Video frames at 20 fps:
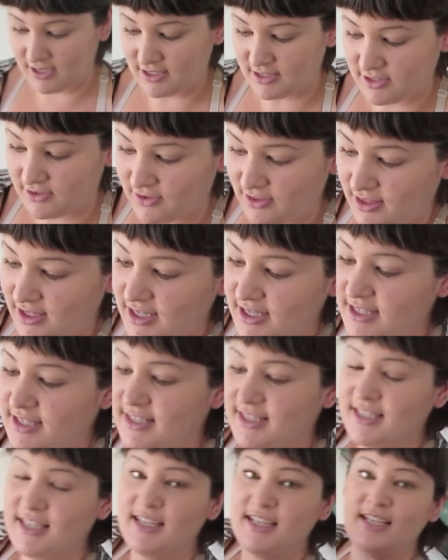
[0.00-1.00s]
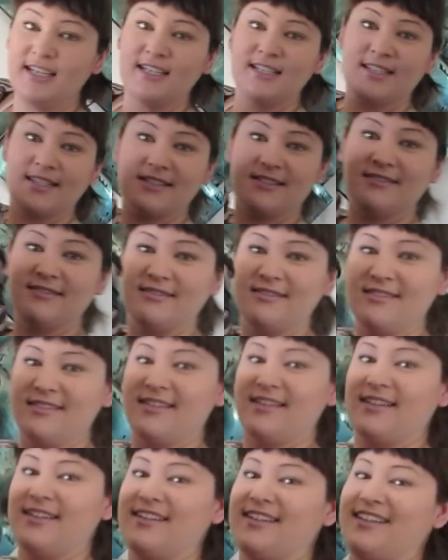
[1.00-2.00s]
So this is
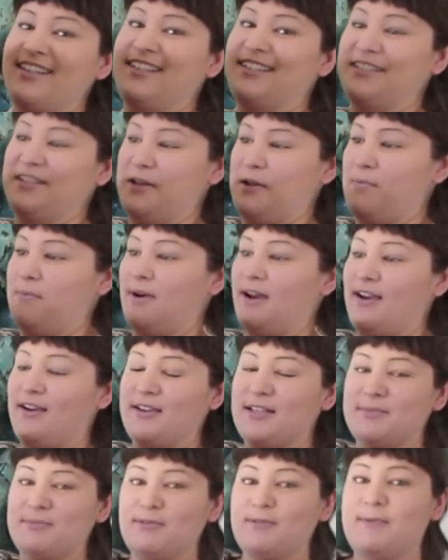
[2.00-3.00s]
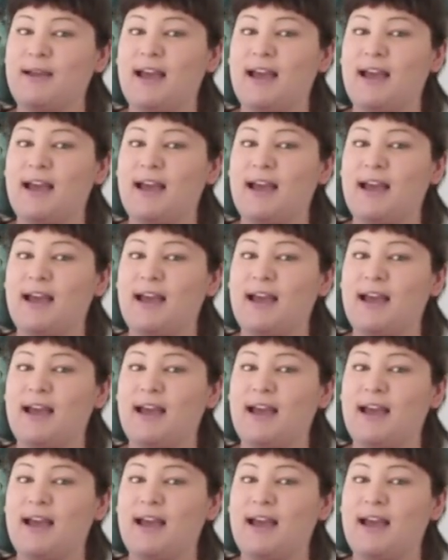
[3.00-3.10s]
my hospital